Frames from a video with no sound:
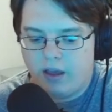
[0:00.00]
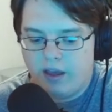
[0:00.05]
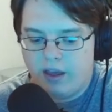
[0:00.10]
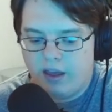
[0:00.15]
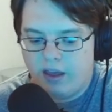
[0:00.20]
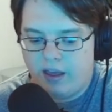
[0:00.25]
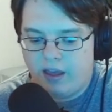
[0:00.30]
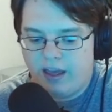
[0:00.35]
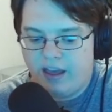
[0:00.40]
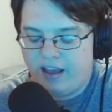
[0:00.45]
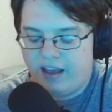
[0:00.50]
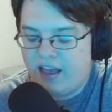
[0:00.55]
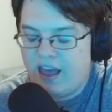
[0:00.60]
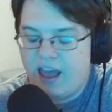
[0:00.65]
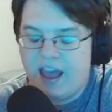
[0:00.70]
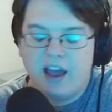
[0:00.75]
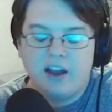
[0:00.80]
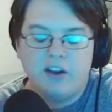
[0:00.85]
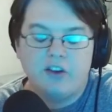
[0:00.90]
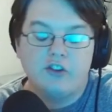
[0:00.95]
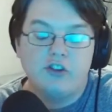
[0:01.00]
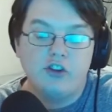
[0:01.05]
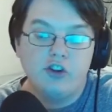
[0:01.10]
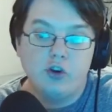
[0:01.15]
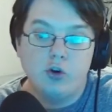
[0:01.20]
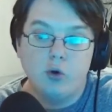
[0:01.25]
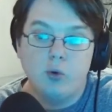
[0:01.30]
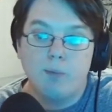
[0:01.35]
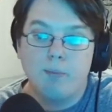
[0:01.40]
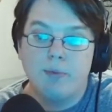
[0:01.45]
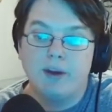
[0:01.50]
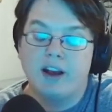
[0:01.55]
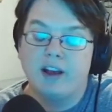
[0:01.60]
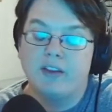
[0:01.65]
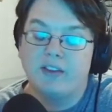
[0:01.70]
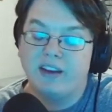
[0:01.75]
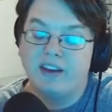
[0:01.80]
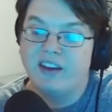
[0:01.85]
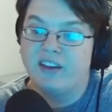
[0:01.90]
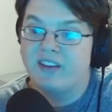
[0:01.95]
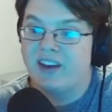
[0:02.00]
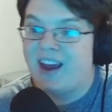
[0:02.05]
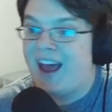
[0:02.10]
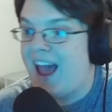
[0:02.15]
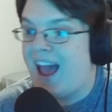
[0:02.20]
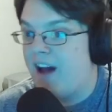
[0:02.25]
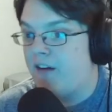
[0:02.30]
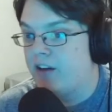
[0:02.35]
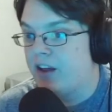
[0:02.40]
it can't do because it doesn't have